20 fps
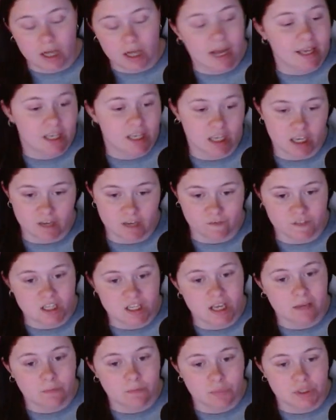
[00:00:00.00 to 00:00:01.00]
can give
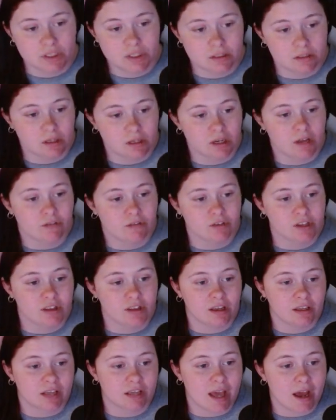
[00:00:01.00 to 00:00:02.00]
tips and
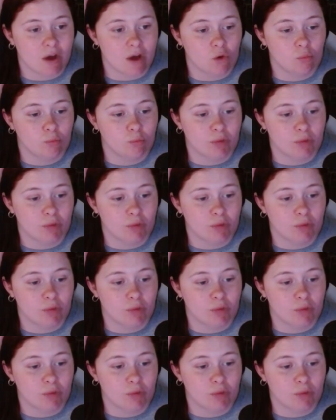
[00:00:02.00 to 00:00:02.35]
everything now,